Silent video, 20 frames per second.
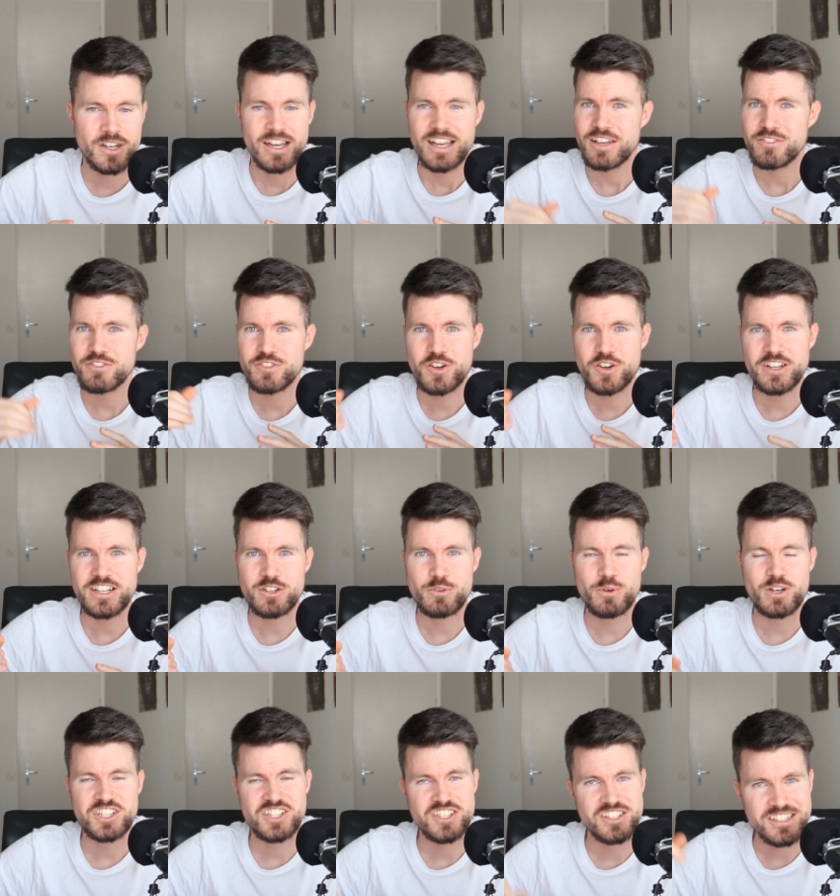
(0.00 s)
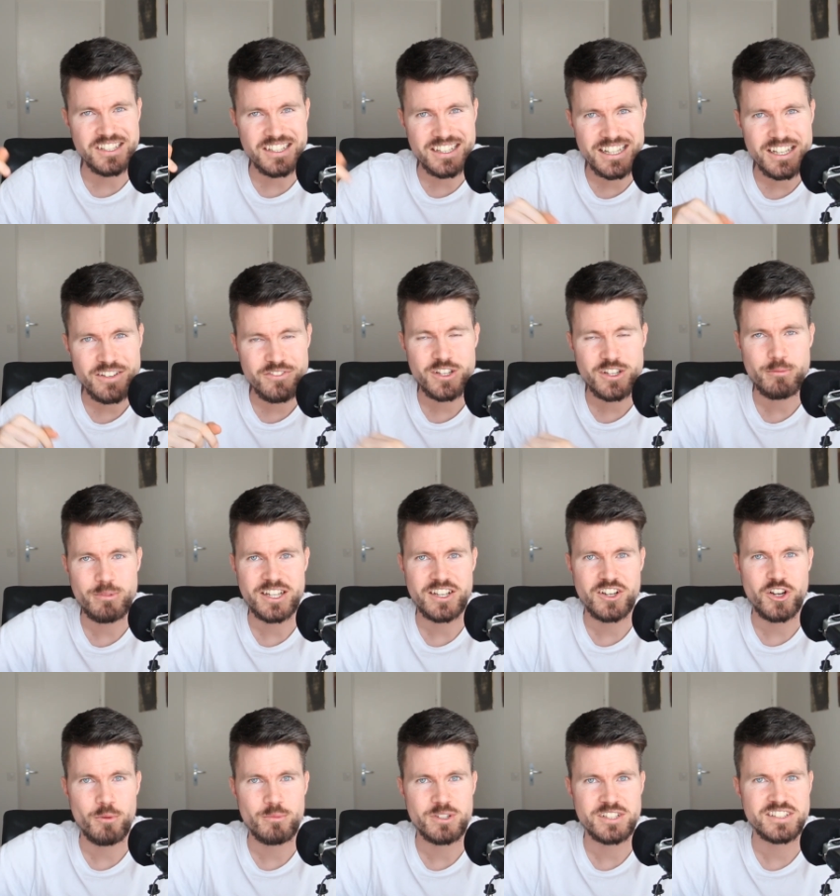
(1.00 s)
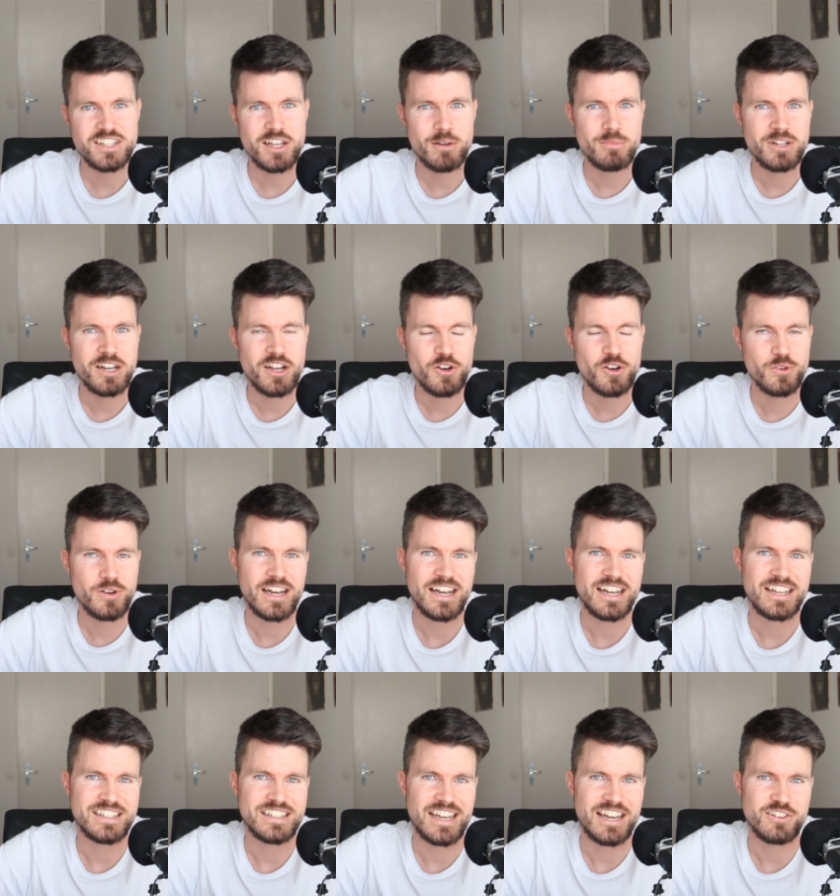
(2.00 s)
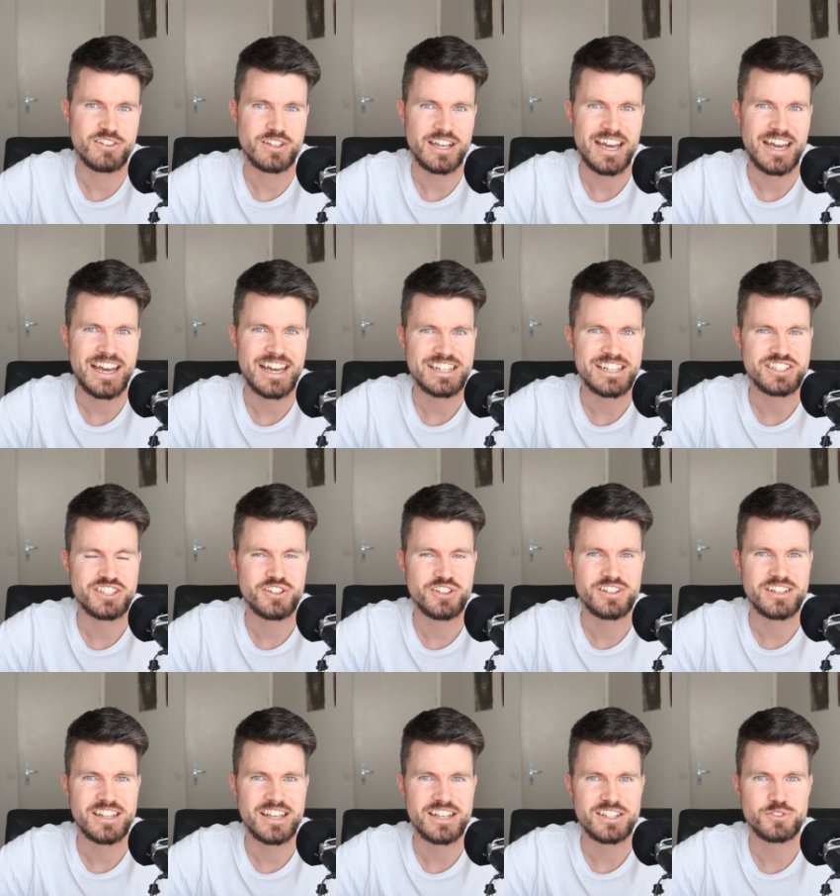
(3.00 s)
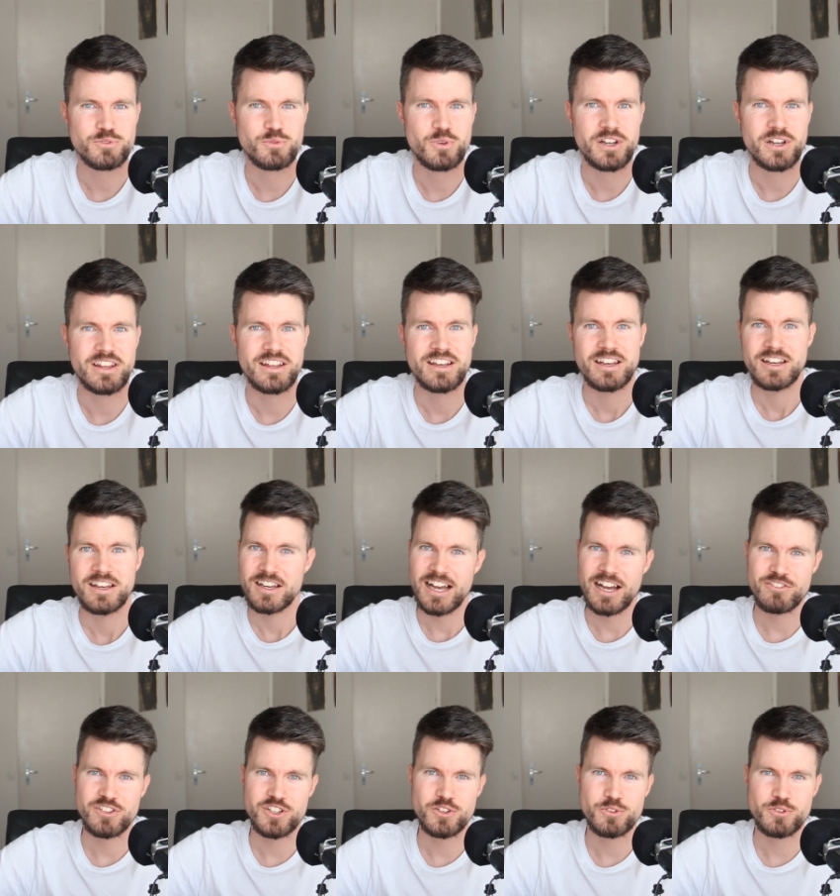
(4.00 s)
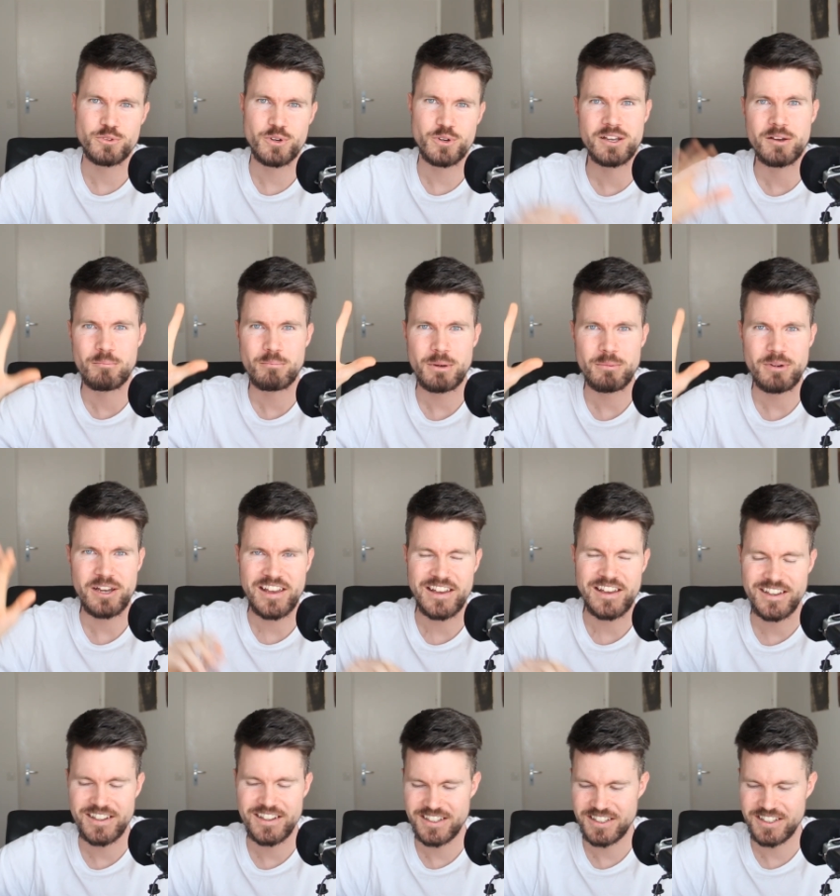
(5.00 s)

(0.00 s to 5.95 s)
If you've got any questions, leave them in the comments down below and I'll catch you on the next one. Have a good one. Bye bye.